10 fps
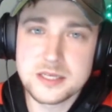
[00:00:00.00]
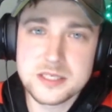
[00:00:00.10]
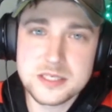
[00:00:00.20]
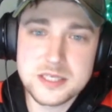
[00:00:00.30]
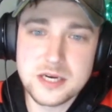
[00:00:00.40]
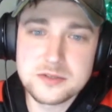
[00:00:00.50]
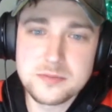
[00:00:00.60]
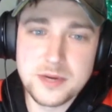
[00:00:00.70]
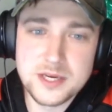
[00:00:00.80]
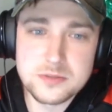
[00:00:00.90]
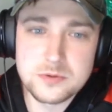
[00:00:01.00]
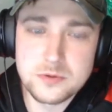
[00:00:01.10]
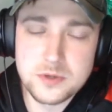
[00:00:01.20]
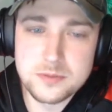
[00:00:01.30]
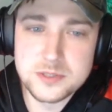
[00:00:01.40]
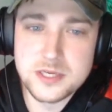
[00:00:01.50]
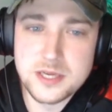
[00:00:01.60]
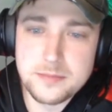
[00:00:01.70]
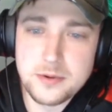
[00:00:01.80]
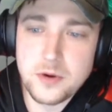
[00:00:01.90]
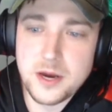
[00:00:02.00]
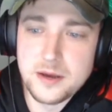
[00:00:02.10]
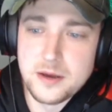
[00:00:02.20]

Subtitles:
6,000 base with 20% APY,